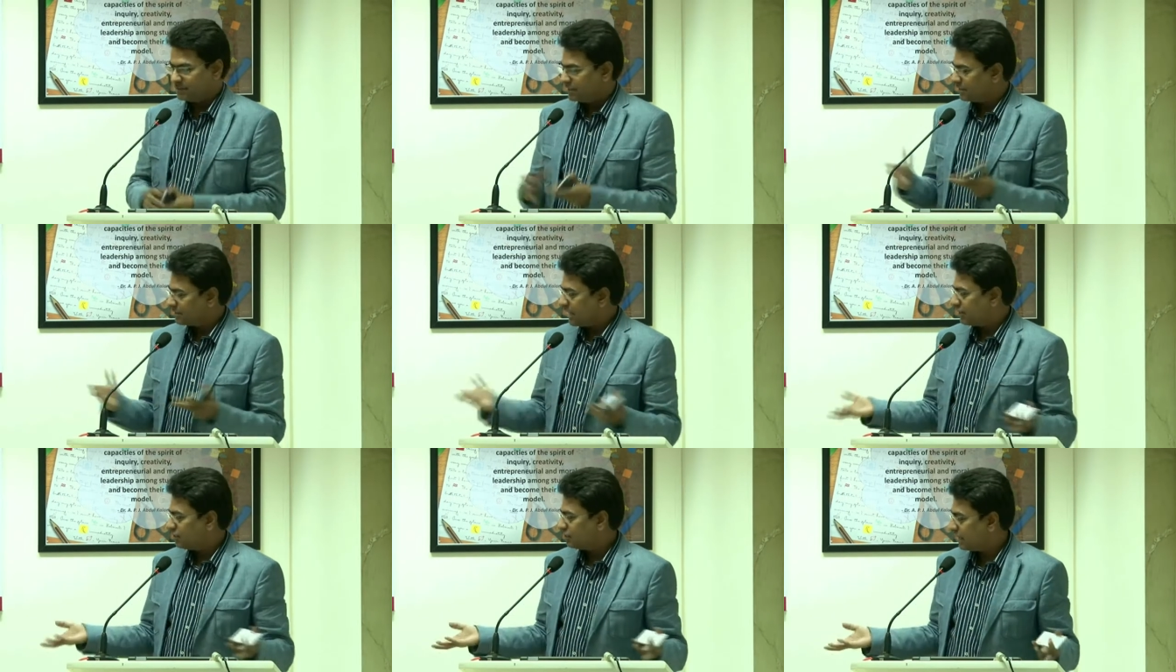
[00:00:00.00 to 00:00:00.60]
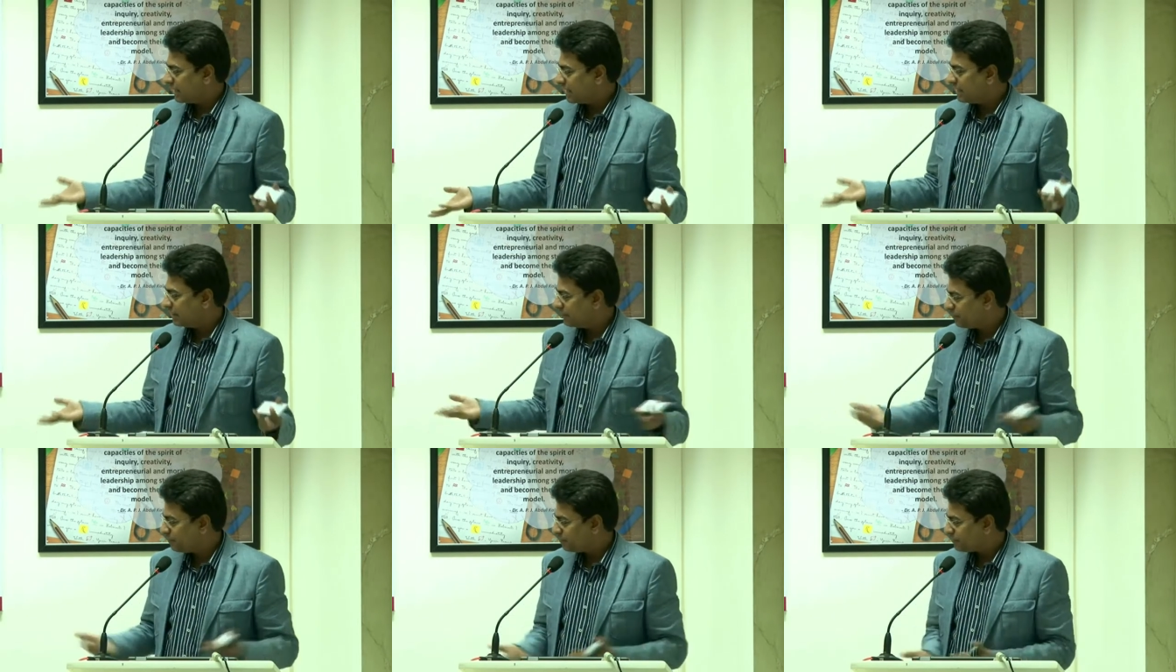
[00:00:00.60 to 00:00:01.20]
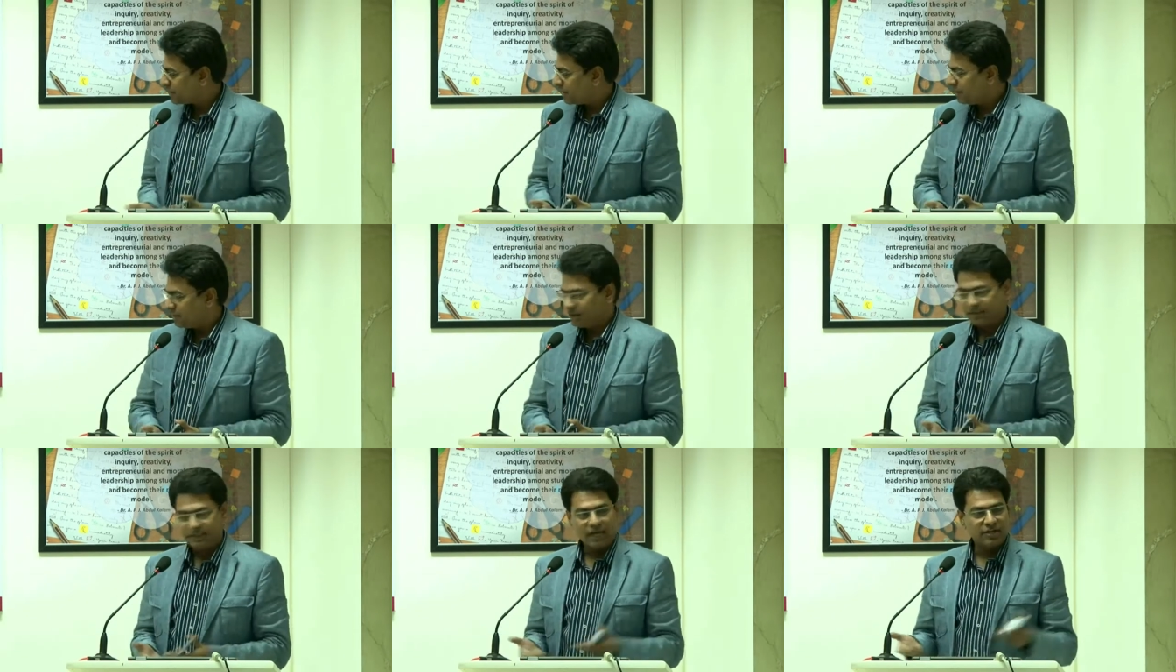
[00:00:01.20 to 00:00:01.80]
It kind of again
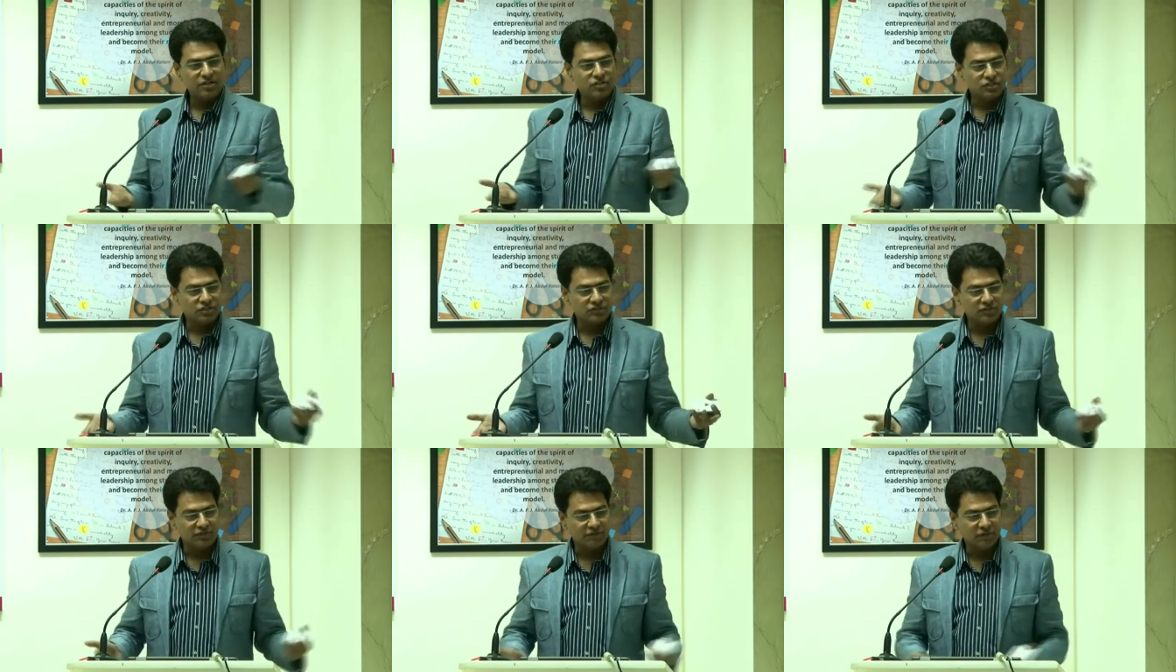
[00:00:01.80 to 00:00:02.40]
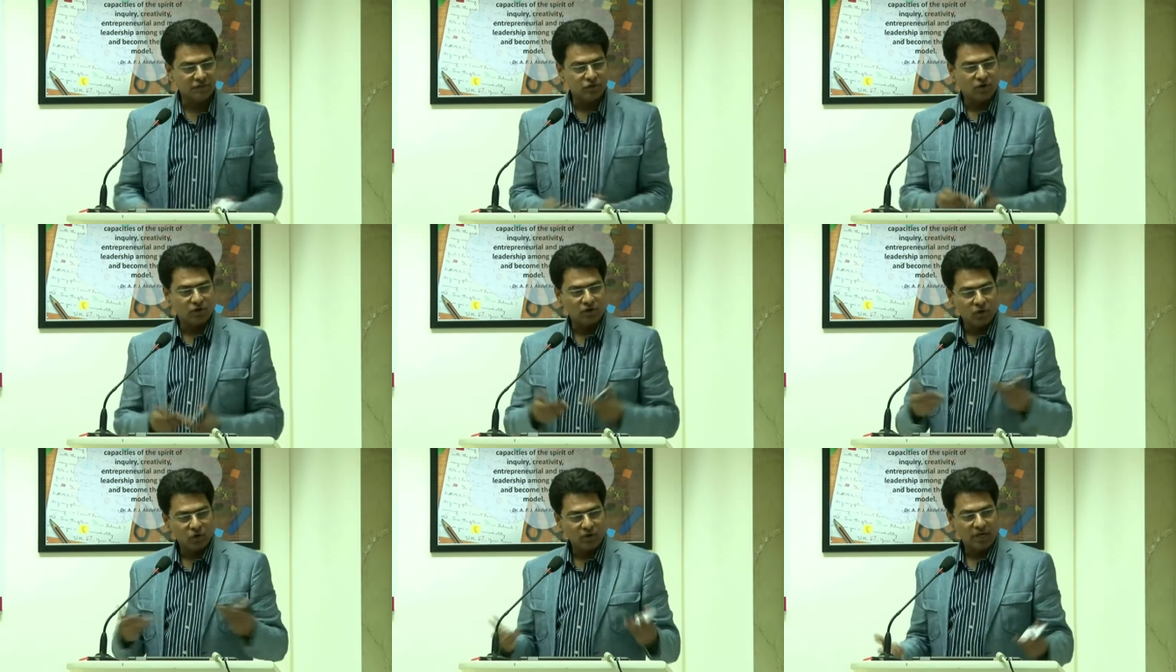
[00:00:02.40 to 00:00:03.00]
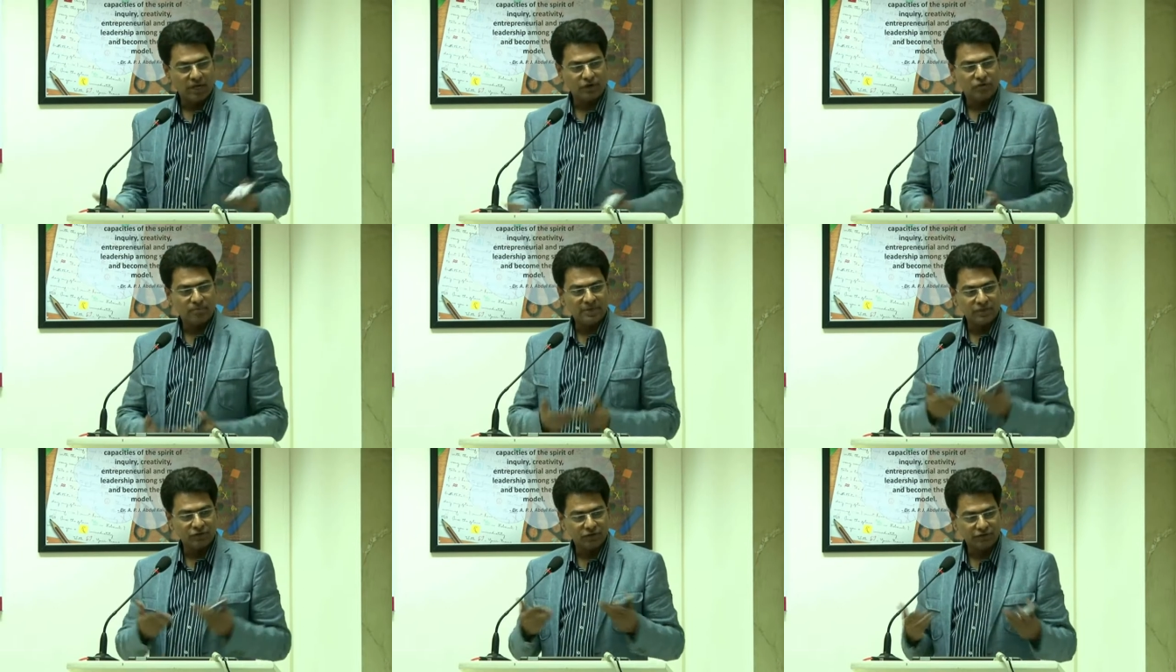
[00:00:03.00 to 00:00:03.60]
uh, tarnishes even your whole
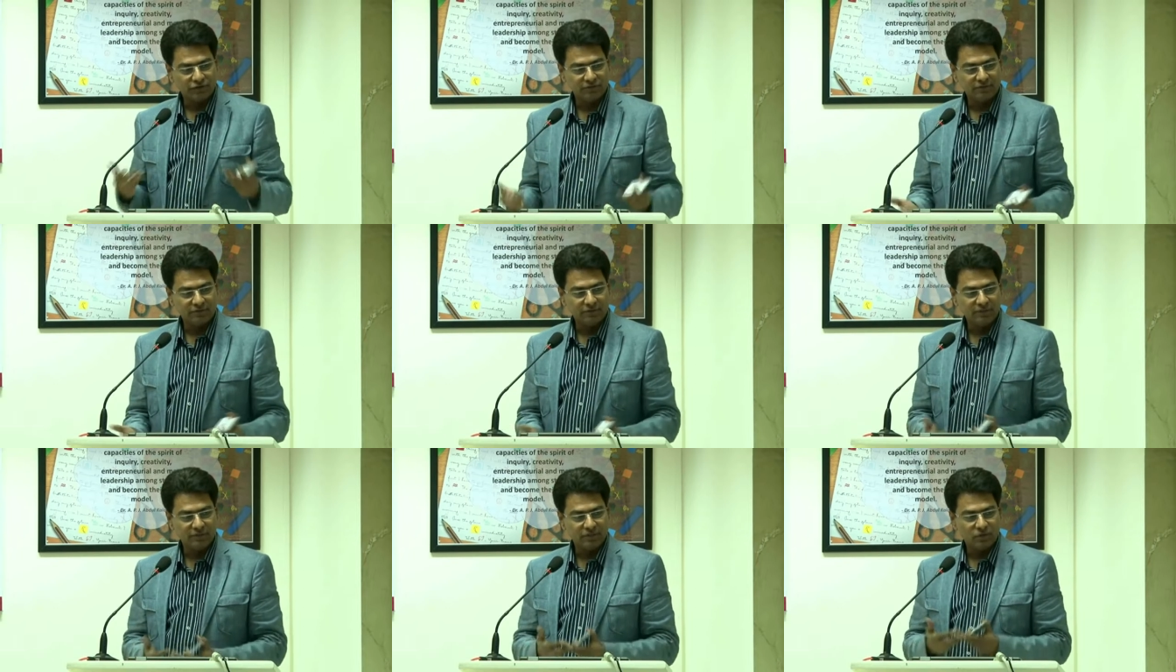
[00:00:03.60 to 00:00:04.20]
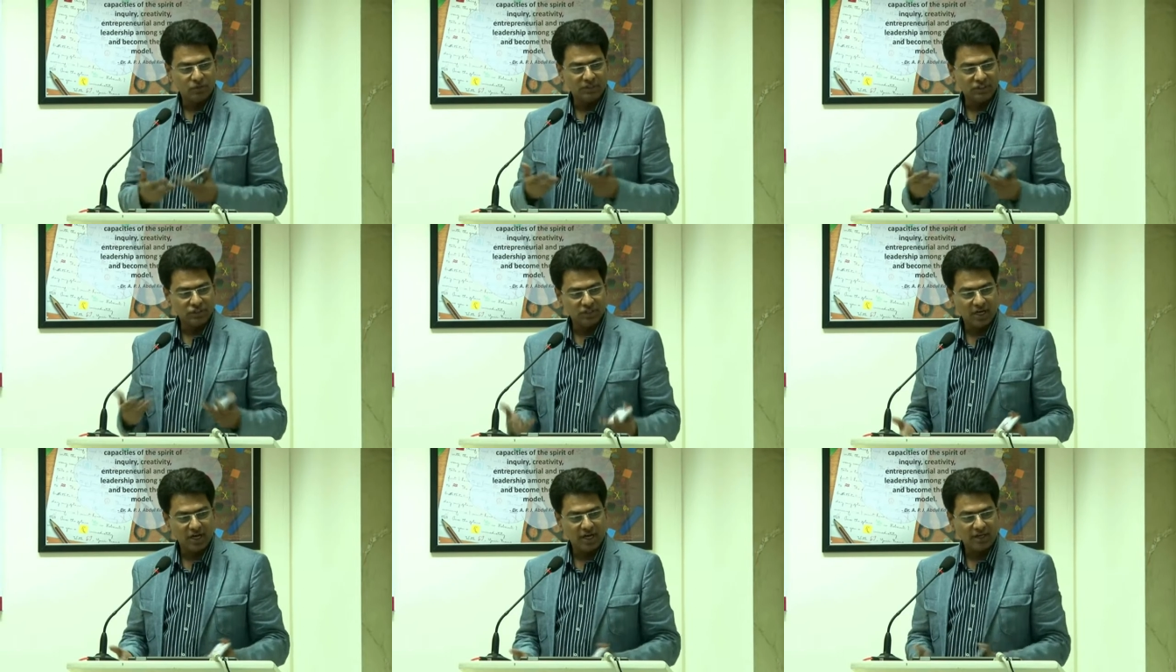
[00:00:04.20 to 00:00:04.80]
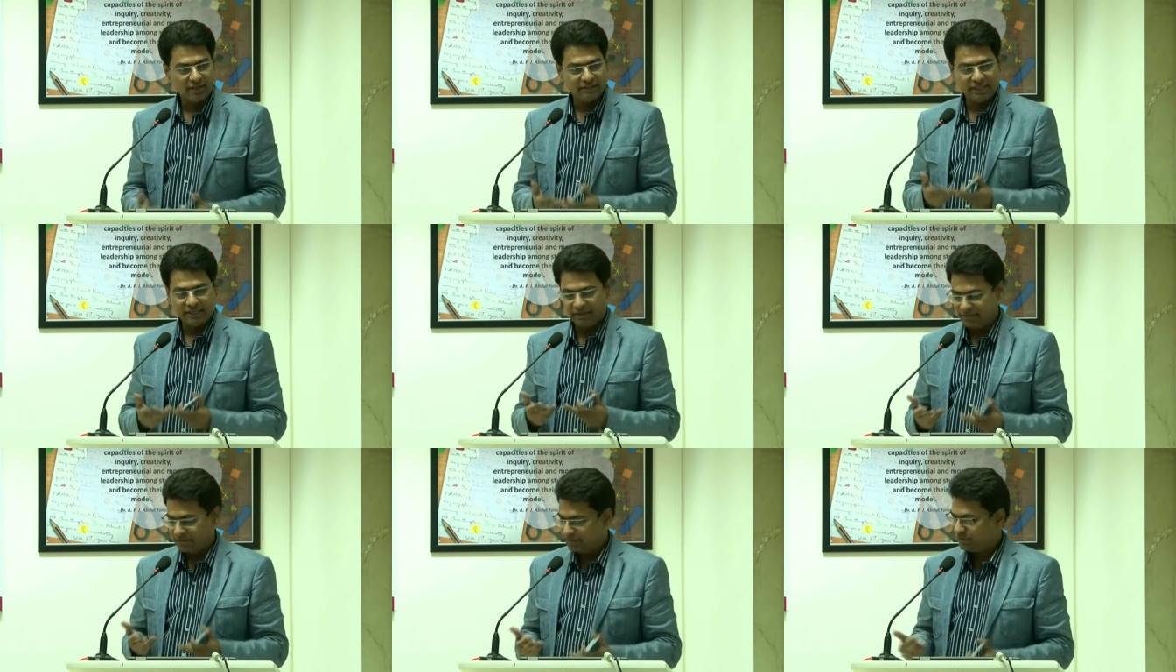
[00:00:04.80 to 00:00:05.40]
argument of uh, holy jihad
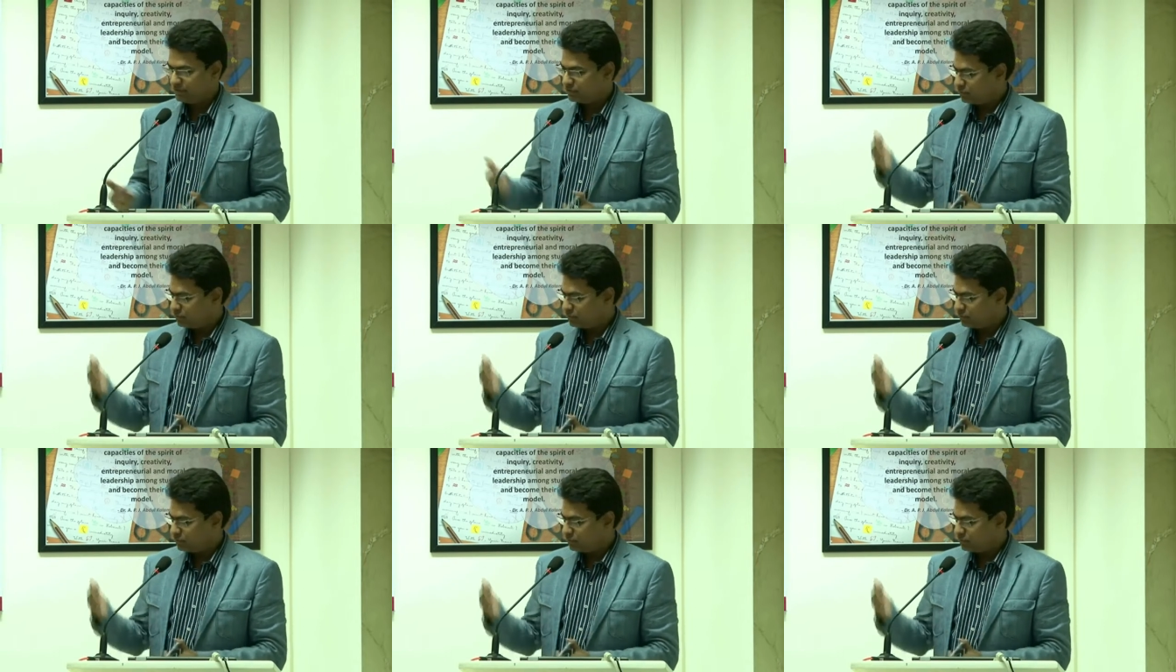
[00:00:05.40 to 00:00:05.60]
and everything.